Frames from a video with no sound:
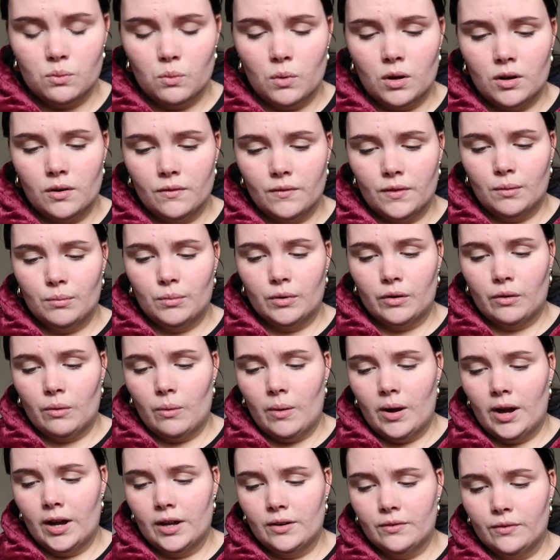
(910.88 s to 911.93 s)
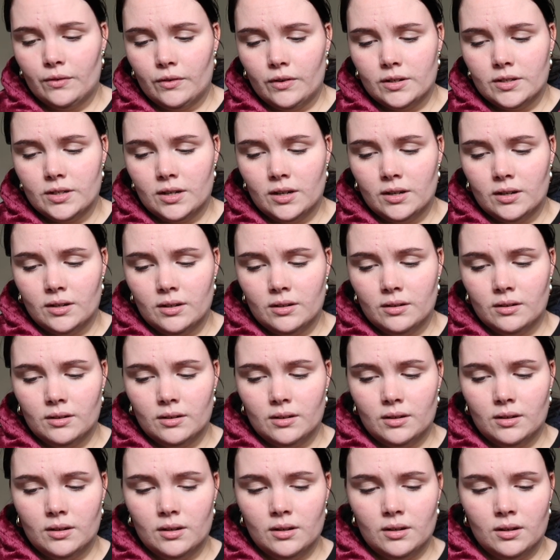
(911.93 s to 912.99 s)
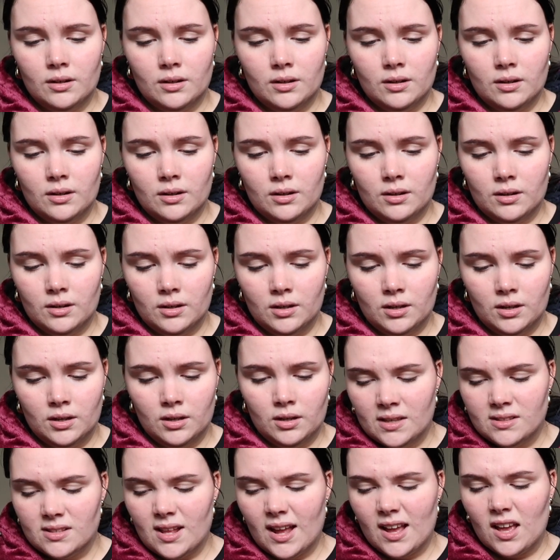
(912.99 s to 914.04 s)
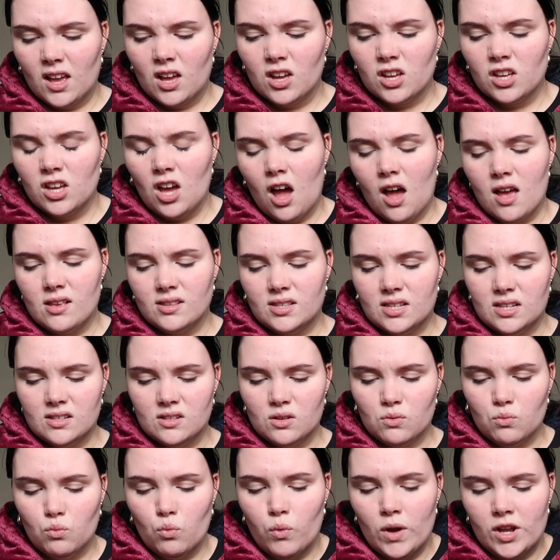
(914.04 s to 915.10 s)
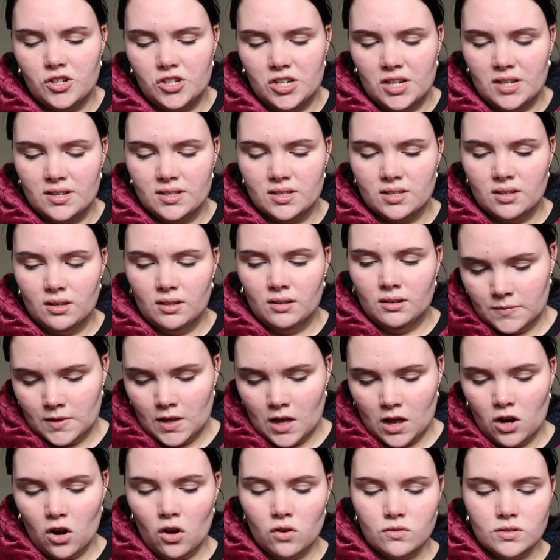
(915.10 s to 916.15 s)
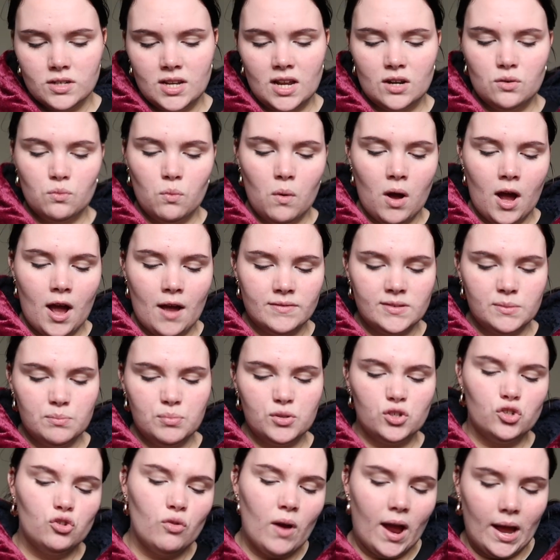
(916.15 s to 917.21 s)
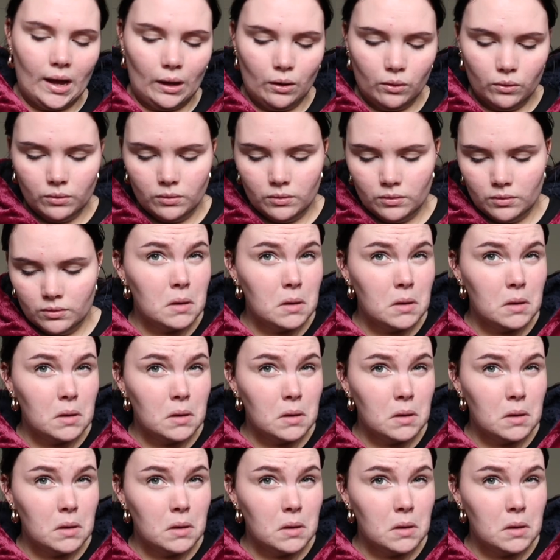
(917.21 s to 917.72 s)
one of them required for return. It's like curses, witches, long dead wives, betrayal.